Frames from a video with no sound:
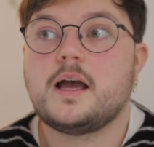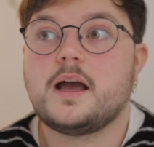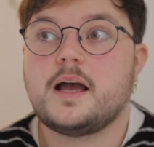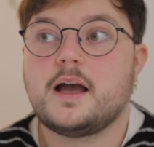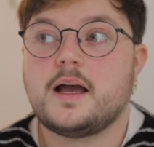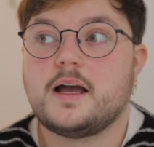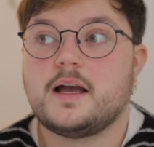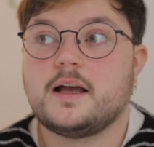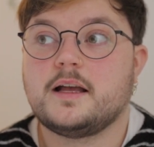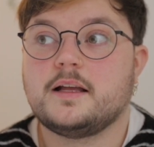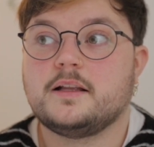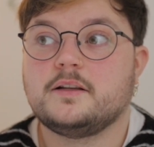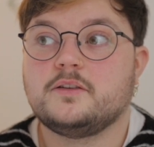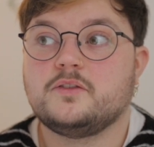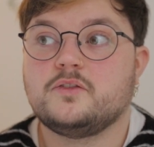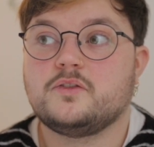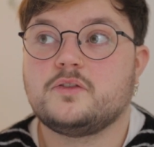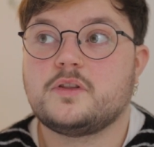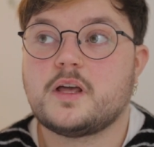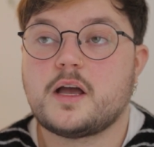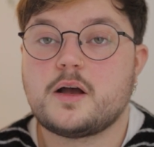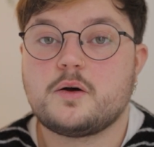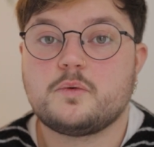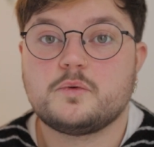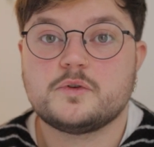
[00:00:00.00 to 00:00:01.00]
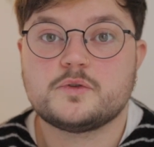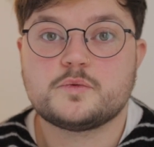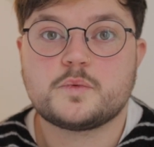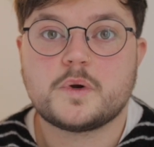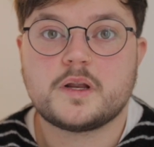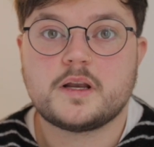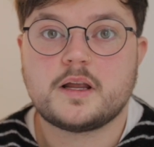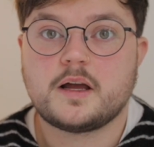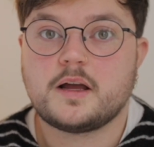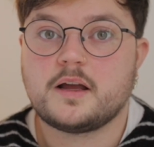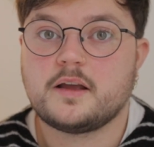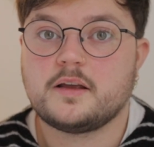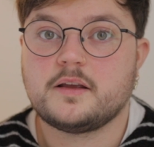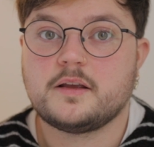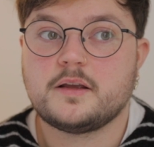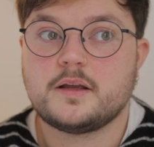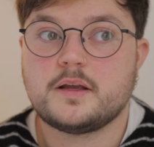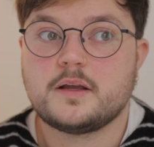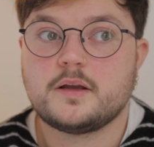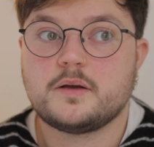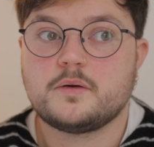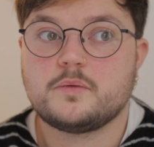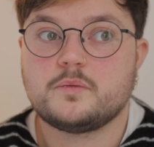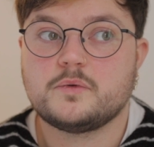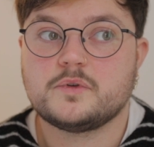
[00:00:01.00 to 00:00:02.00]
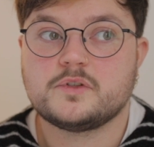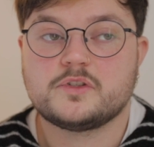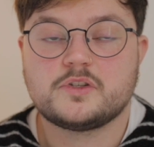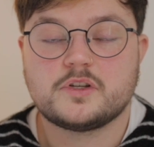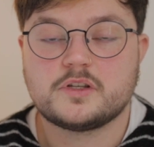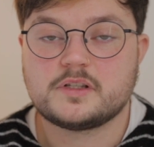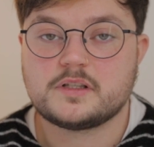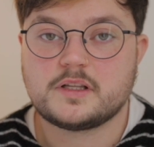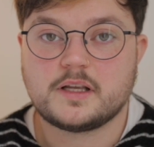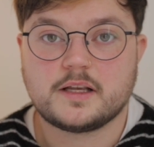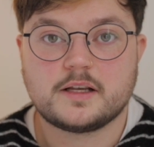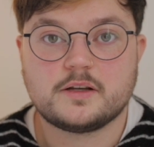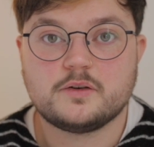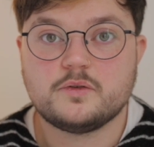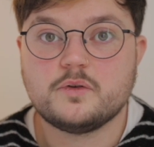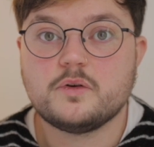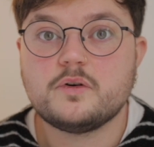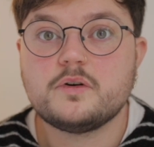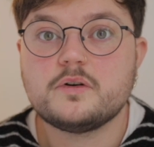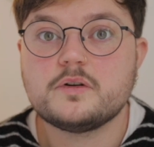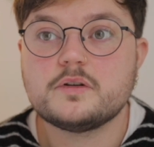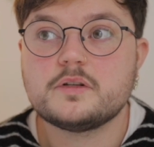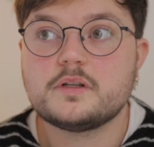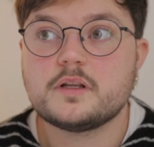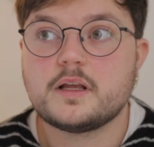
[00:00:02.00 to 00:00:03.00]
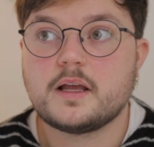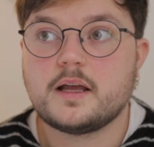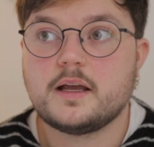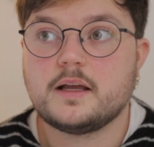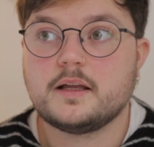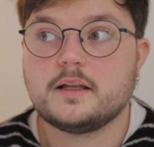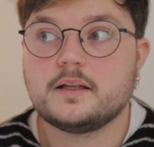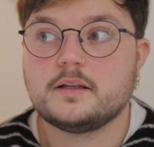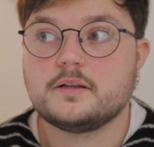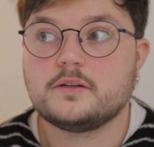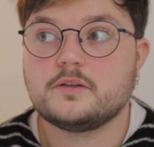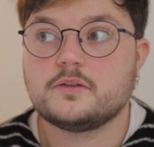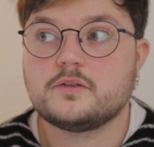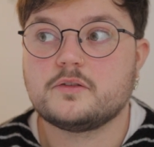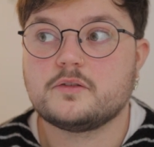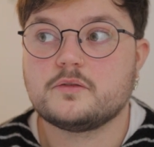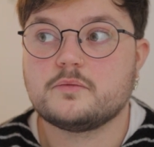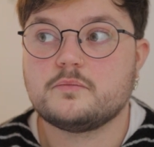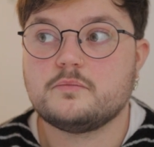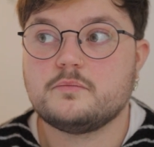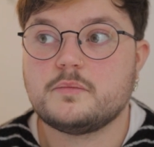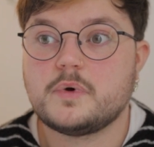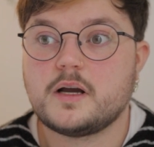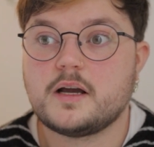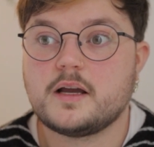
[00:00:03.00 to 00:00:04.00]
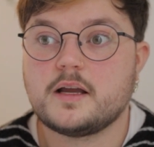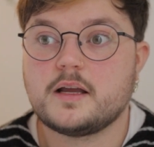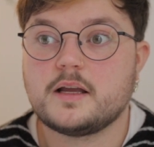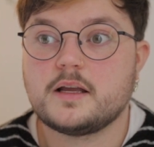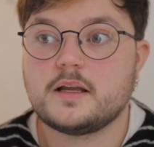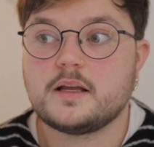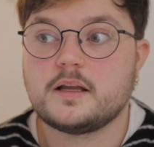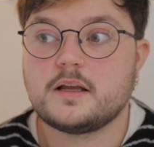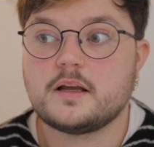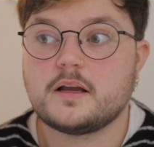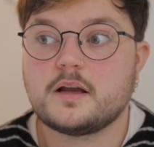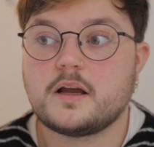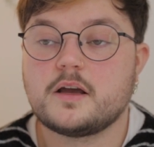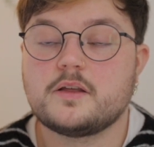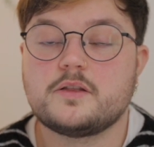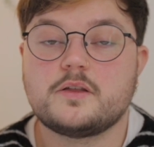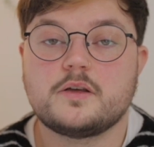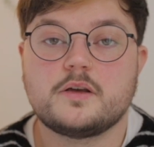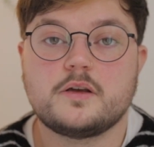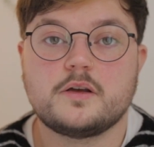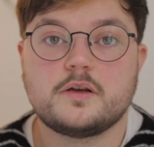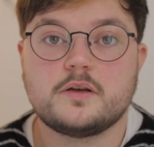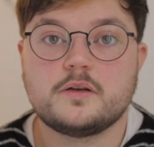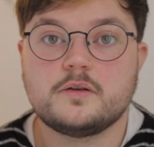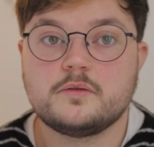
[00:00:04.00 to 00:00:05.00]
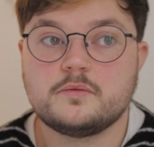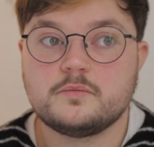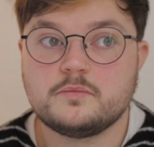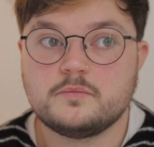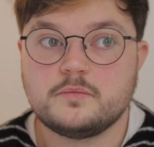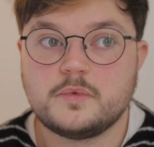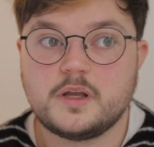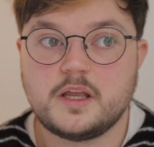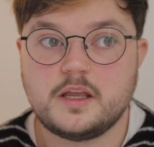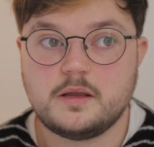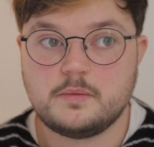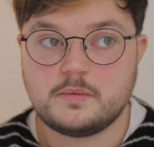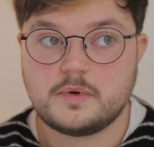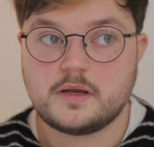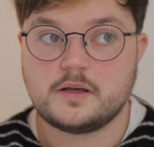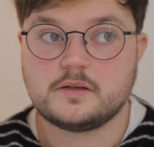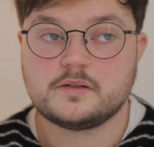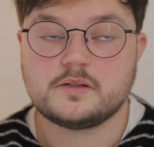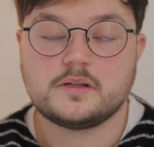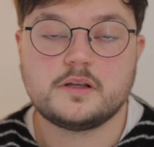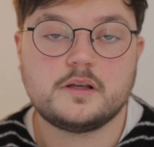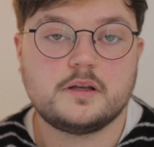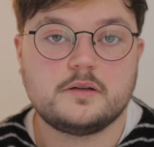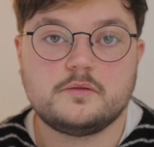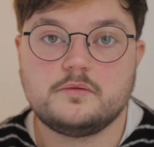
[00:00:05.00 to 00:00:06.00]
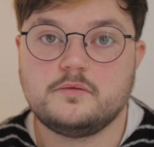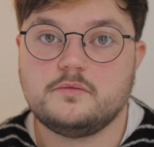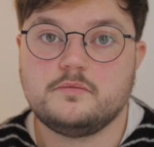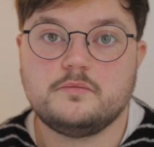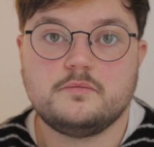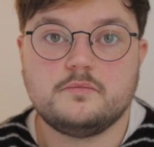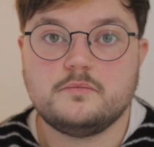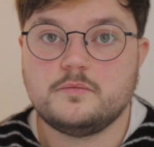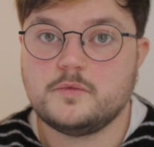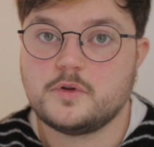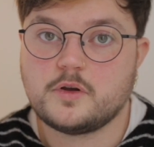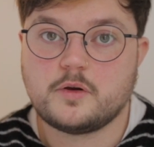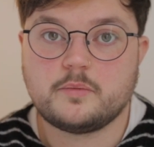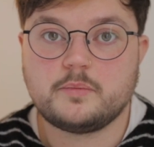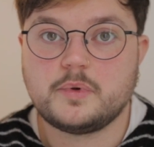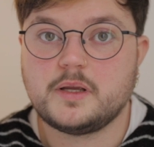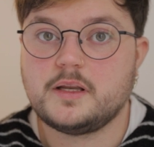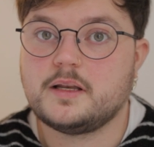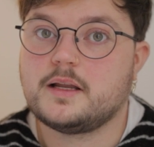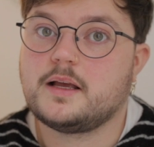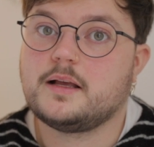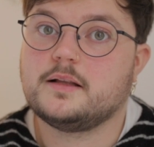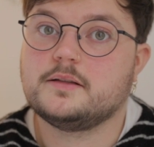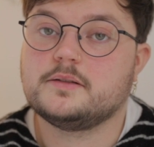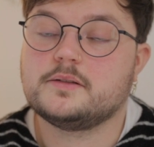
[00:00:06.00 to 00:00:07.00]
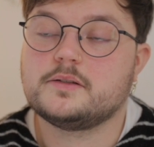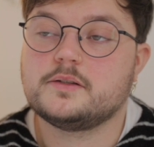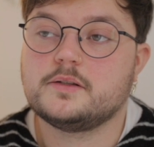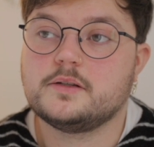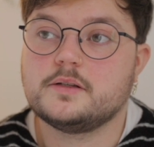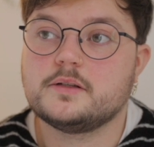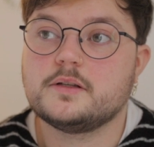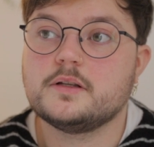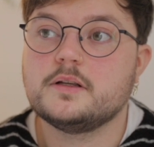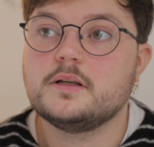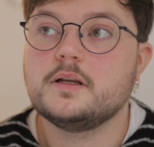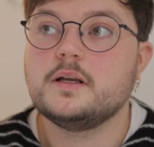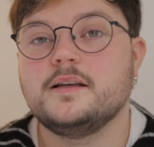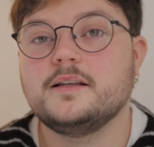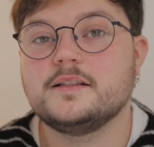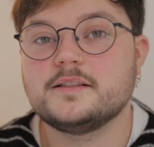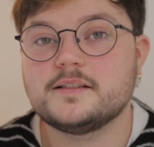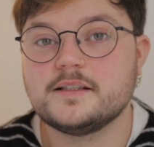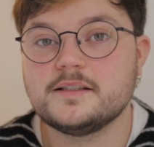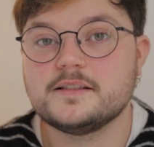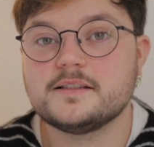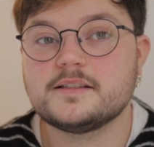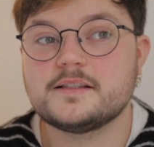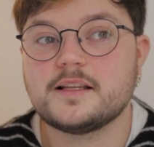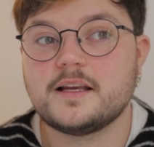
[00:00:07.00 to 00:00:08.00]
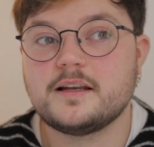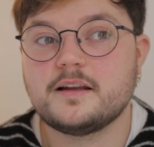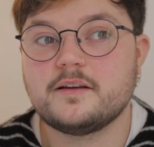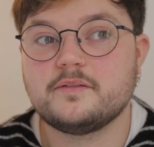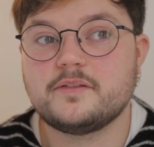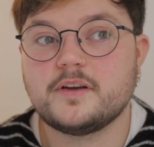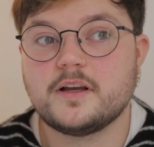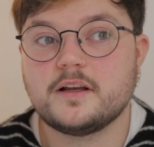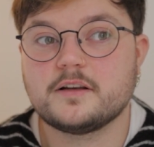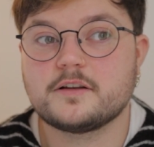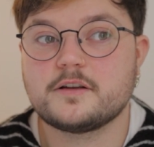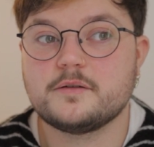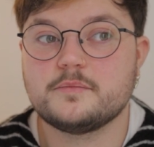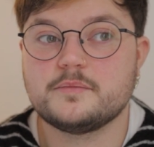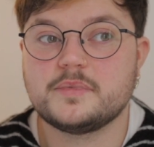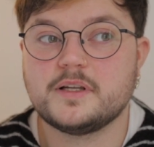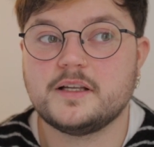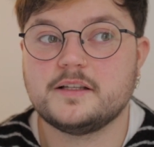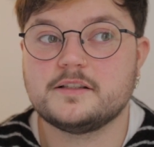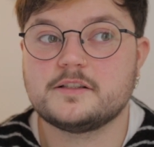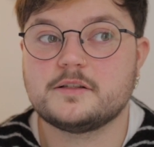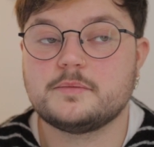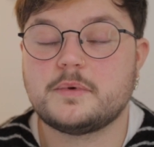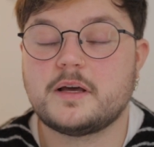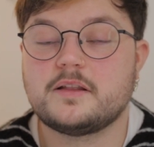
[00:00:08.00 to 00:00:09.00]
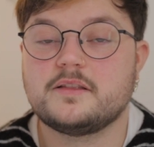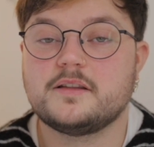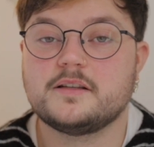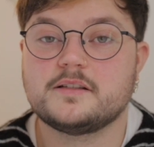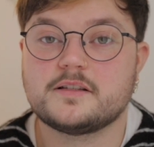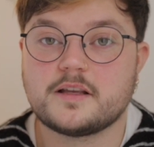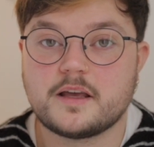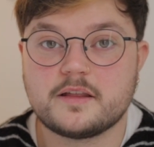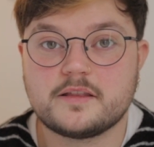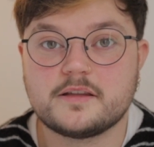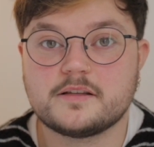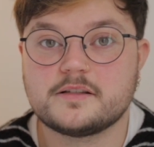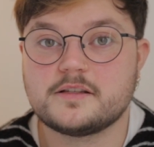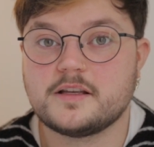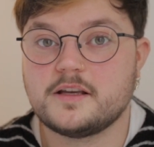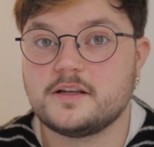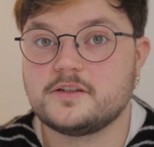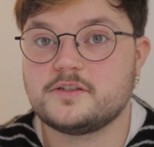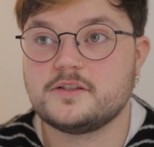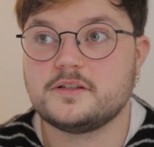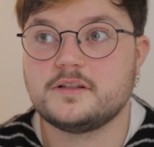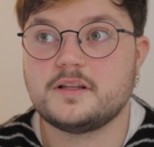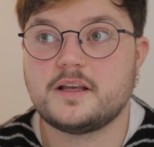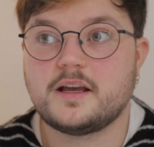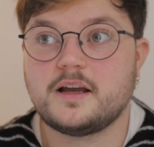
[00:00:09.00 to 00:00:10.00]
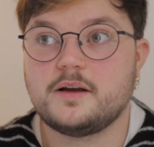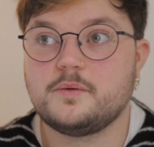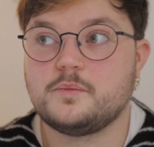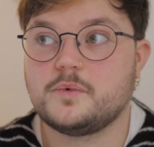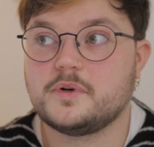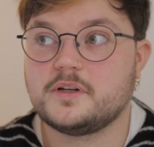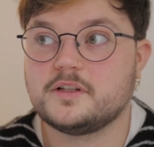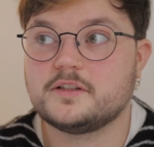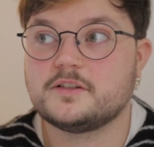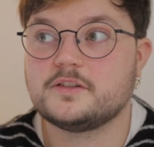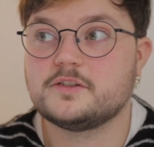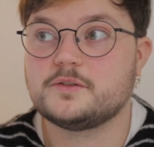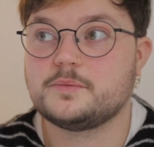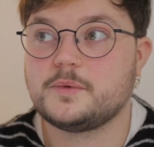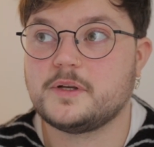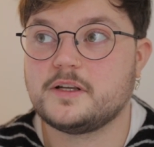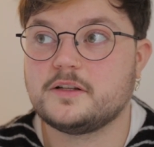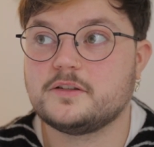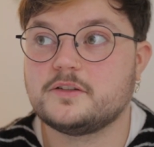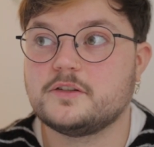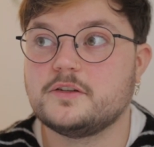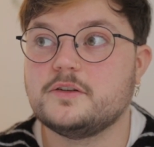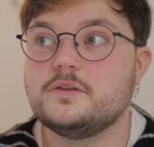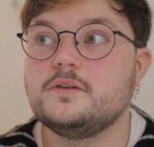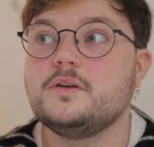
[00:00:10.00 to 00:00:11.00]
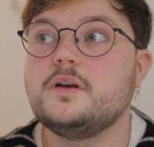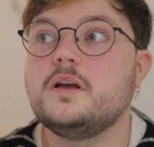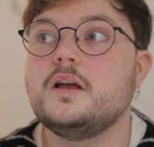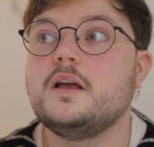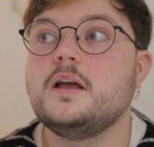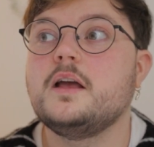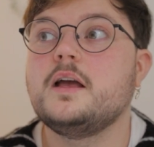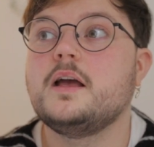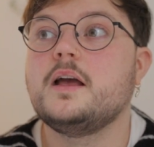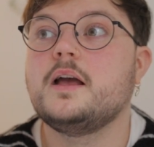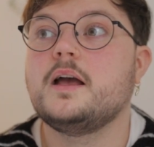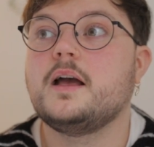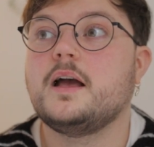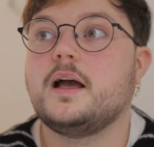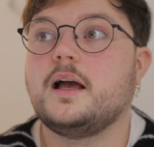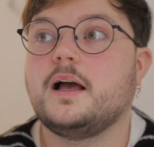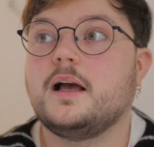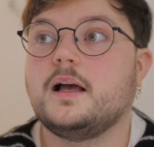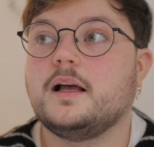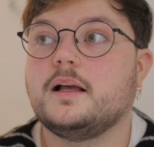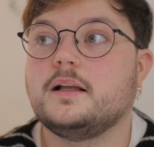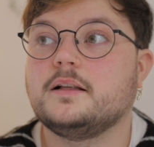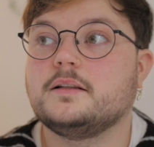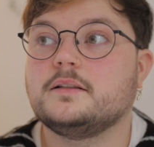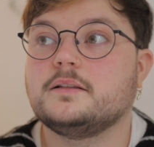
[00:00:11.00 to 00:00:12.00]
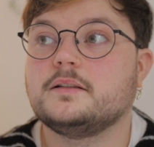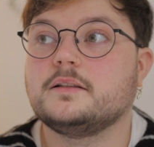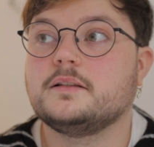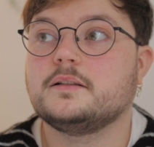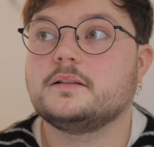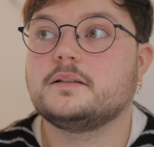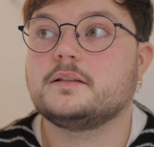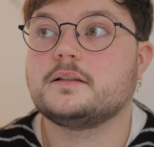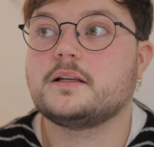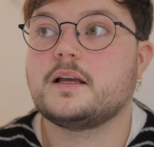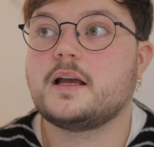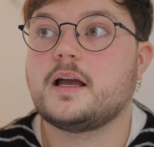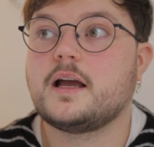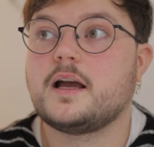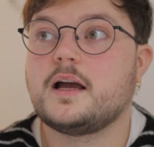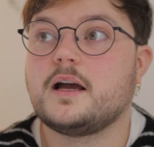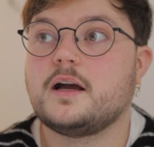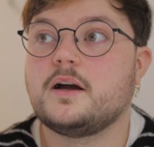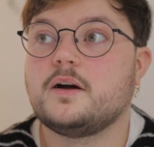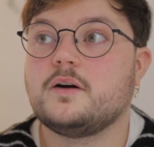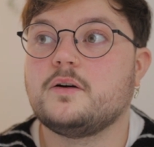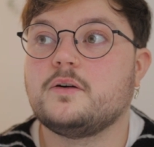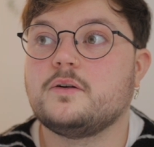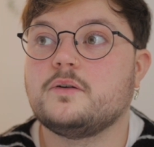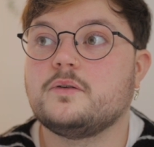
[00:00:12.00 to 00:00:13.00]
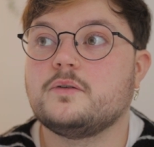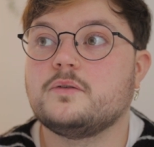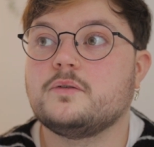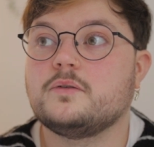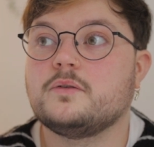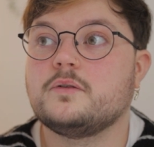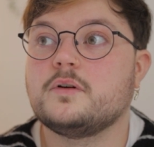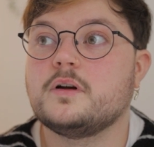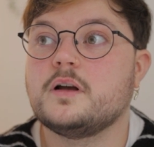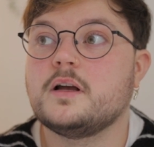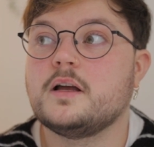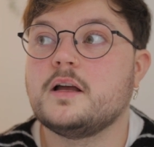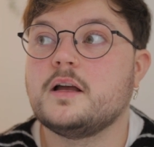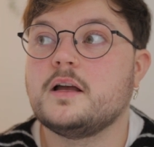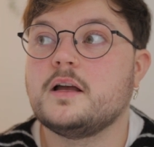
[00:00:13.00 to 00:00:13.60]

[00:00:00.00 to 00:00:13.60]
and that was when I was just ignored and my other emails had not been answered. Since then I've had complaints about this other surgeon that I wanted to speak to and how